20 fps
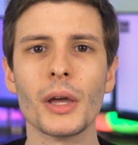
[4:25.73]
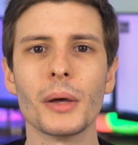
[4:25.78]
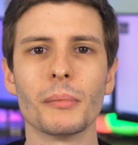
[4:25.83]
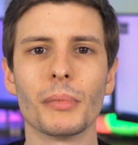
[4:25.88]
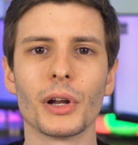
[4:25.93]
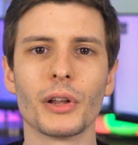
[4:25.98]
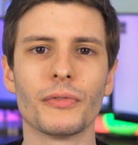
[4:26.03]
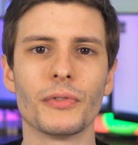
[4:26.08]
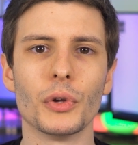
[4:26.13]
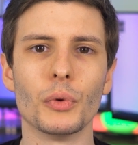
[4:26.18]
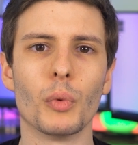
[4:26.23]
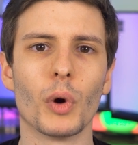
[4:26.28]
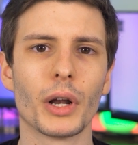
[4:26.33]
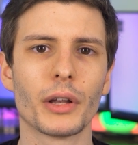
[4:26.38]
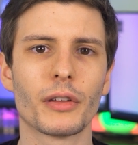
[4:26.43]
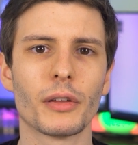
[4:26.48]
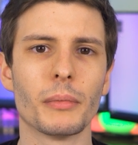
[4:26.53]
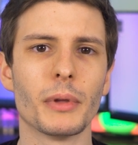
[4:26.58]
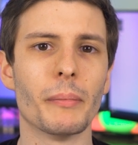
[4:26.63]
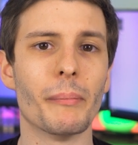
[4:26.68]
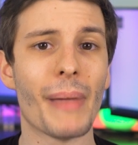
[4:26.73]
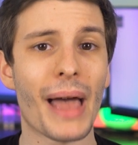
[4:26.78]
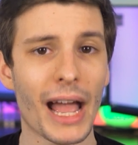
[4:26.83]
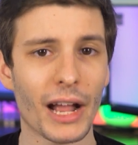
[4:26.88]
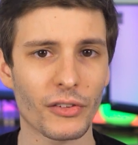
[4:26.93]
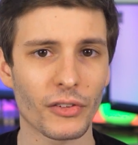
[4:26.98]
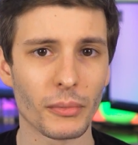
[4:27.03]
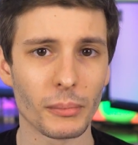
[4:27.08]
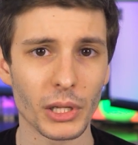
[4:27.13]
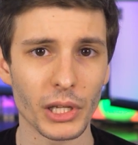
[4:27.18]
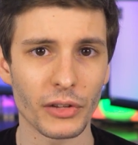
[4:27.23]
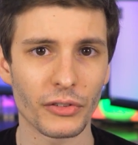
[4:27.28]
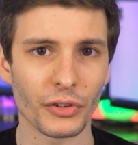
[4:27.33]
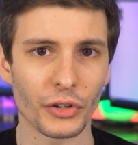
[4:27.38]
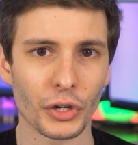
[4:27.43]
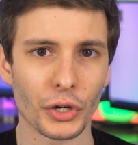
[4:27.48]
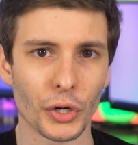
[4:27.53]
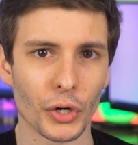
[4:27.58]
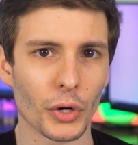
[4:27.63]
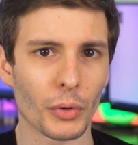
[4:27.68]
But if you want to be maximally
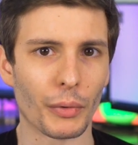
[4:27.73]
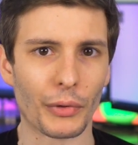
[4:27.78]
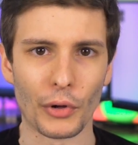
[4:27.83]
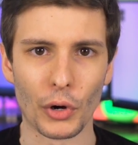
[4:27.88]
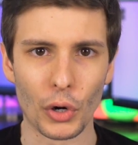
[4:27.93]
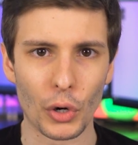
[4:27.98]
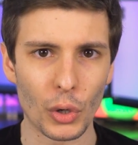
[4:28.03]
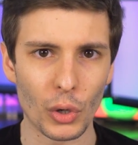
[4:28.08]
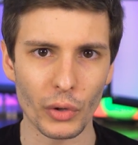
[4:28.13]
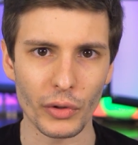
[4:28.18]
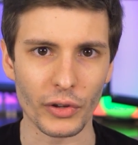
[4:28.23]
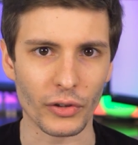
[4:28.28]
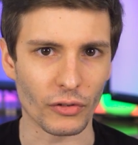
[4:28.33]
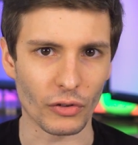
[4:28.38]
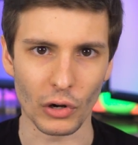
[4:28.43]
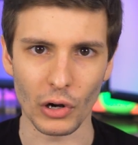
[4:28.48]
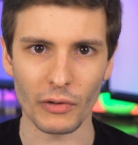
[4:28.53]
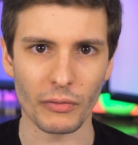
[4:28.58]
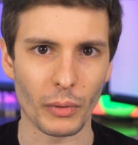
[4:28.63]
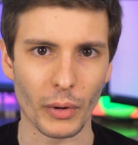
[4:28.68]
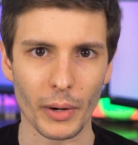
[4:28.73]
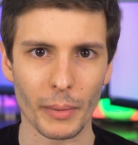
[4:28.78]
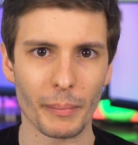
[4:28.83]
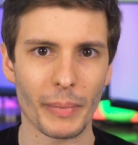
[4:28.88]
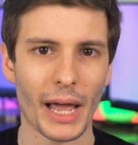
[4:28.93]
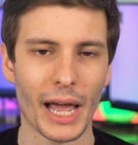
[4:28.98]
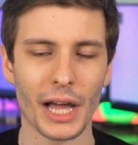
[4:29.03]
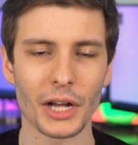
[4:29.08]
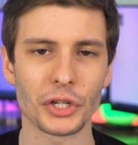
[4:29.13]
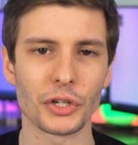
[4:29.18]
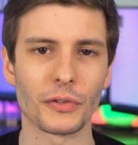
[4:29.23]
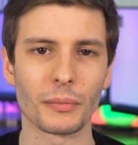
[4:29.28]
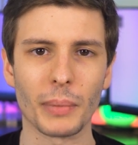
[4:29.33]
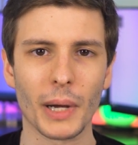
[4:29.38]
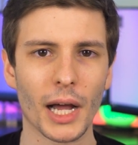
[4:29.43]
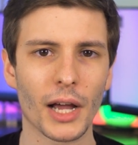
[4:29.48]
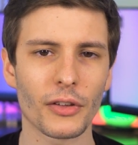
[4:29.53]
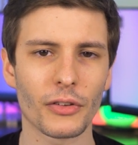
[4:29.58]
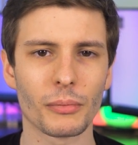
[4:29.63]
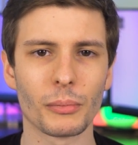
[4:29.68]
secure with all the software patches
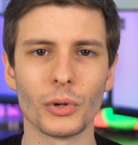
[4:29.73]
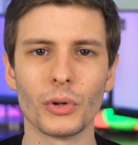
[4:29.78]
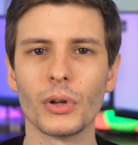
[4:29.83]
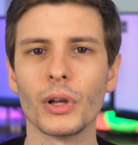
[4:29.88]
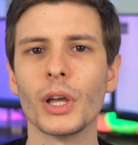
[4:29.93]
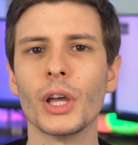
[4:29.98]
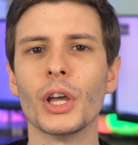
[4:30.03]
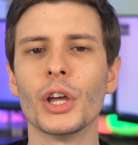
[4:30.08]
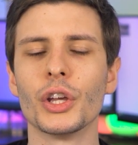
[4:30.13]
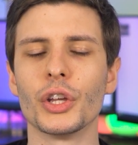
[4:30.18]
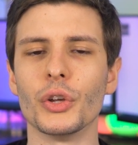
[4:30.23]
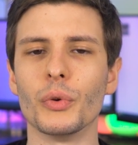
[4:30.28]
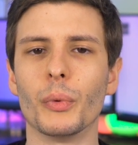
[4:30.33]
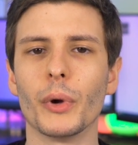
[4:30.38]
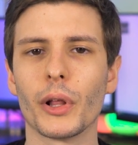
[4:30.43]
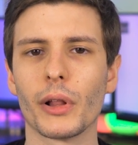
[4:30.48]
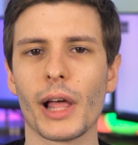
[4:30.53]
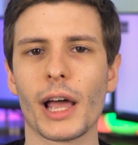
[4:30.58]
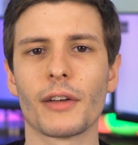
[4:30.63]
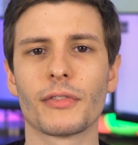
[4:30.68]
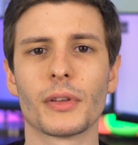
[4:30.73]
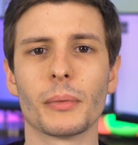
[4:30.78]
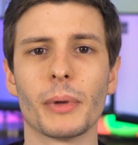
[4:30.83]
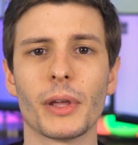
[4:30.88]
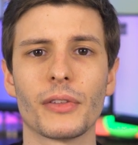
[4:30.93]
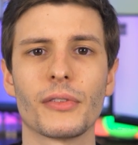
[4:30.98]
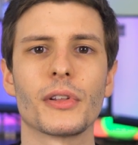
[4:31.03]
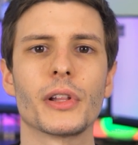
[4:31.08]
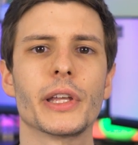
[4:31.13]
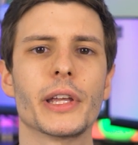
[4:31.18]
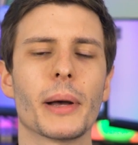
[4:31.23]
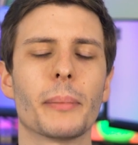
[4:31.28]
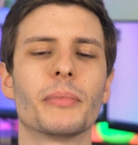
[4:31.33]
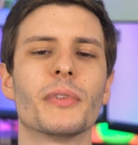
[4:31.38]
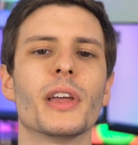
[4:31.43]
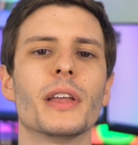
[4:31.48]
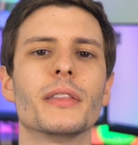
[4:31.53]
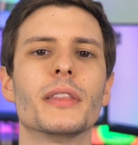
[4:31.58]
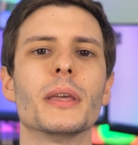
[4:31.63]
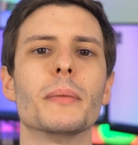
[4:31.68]
possible, you will have to basically
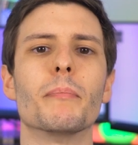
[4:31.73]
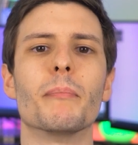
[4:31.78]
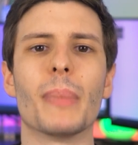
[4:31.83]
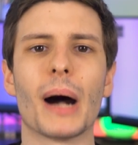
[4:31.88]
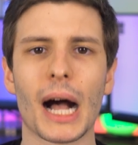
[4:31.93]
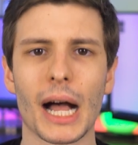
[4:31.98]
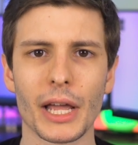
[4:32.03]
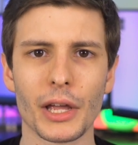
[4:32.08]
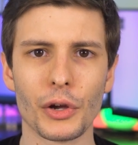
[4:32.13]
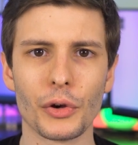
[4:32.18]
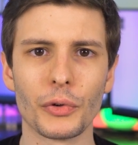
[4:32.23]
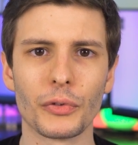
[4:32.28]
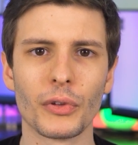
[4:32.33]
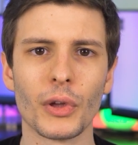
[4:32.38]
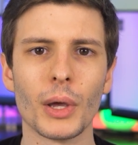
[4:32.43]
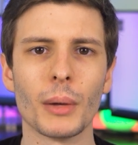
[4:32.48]
update the BIOS,